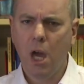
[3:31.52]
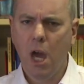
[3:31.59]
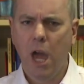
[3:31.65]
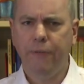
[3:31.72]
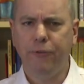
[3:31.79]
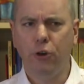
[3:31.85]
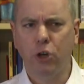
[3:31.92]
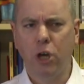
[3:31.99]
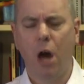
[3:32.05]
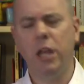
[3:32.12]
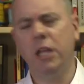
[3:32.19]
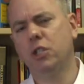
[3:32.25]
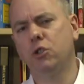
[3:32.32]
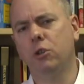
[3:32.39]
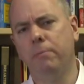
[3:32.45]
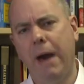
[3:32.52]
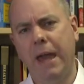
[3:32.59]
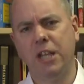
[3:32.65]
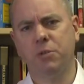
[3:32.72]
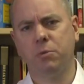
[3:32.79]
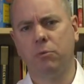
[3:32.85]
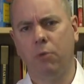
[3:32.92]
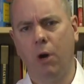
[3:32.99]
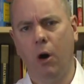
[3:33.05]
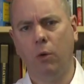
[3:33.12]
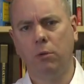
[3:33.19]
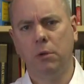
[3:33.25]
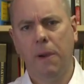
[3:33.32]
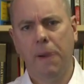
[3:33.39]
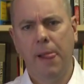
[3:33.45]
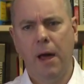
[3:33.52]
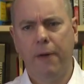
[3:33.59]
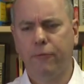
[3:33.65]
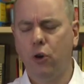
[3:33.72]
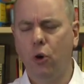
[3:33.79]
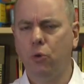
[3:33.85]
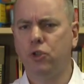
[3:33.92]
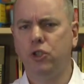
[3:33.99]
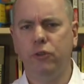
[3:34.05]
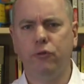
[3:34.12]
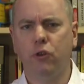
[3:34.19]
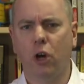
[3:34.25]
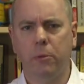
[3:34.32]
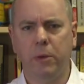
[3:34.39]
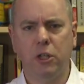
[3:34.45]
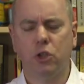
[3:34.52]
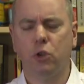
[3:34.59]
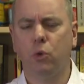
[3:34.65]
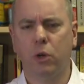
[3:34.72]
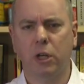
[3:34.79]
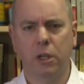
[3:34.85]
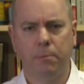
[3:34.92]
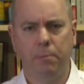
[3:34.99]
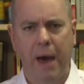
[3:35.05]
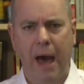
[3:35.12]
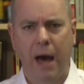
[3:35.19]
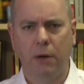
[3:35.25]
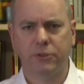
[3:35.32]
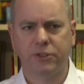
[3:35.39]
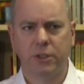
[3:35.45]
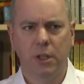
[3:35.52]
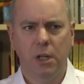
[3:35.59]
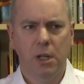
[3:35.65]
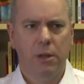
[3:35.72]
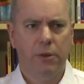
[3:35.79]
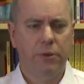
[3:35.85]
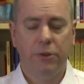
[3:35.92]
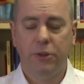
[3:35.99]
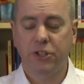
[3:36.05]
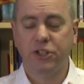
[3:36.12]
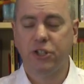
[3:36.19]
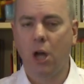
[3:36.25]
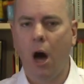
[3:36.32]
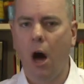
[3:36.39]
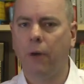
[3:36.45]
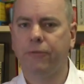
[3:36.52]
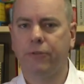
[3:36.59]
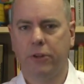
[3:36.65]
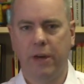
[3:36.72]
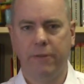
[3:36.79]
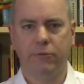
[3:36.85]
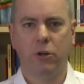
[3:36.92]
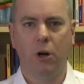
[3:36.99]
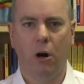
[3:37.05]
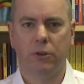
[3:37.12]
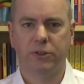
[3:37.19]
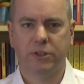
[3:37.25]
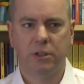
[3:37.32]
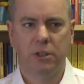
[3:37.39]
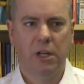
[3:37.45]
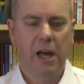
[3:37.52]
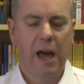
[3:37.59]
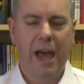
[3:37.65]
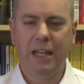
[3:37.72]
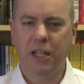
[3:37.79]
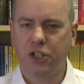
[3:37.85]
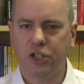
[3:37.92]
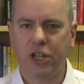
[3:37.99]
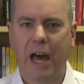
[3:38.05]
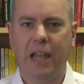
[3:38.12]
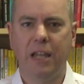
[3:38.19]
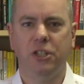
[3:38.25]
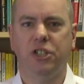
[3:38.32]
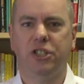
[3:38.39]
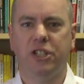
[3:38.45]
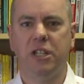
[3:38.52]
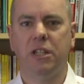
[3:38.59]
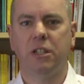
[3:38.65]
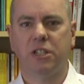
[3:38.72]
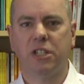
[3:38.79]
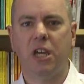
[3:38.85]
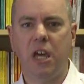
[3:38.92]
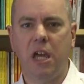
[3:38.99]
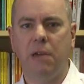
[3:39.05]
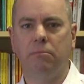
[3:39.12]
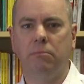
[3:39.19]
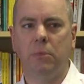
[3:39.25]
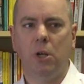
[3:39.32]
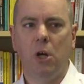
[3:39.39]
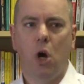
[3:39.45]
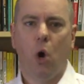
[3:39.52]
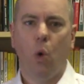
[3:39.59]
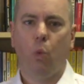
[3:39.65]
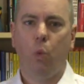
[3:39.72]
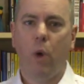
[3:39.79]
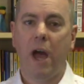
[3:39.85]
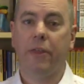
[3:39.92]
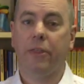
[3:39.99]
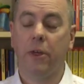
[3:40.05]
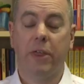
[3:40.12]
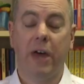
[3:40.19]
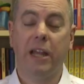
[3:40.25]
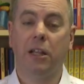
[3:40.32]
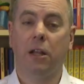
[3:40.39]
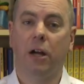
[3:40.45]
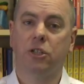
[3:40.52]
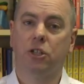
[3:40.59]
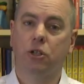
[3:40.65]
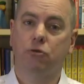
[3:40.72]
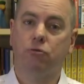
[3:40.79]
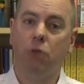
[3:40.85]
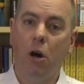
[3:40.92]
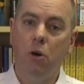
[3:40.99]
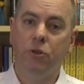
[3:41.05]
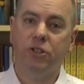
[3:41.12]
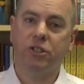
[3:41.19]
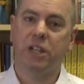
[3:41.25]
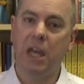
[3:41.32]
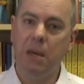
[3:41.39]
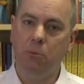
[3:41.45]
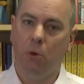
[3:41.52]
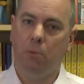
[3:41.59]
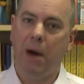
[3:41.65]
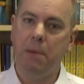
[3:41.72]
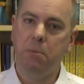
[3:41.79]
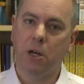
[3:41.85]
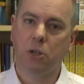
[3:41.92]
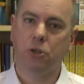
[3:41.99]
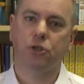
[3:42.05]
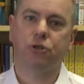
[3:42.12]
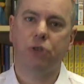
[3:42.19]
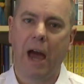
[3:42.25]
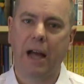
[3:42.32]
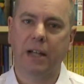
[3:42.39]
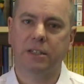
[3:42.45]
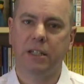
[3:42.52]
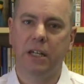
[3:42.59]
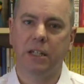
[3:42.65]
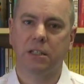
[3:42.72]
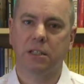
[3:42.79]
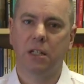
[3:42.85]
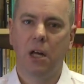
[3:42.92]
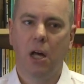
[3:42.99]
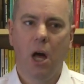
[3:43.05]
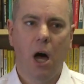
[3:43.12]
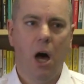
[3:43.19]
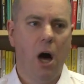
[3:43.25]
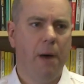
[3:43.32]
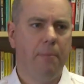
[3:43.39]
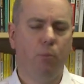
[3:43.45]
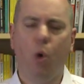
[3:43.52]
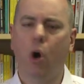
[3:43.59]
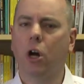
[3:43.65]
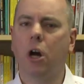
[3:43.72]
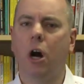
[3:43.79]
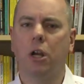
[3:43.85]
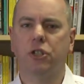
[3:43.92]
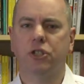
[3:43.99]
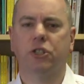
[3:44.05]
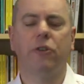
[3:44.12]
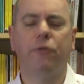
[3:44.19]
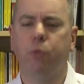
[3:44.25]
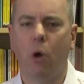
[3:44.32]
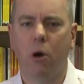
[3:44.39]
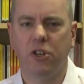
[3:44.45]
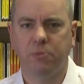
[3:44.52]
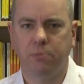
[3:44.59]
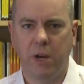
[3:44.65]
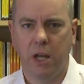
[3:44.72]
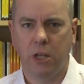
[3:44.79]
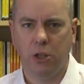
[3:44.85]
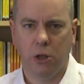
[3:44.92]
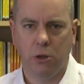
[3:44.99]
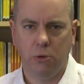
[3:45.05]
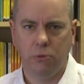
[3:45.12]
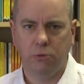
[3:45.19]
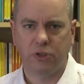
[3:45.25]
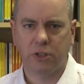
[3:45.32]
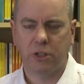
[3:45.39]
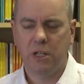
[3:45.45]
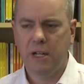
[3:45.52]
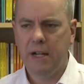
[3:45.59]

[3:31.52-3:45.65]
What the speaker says: If you're going into a management role, of course you've got to be talking about the staff that they've got, any challenges in the team, whether they'd like to grow the team or maybe contract it, what kind of software is being used.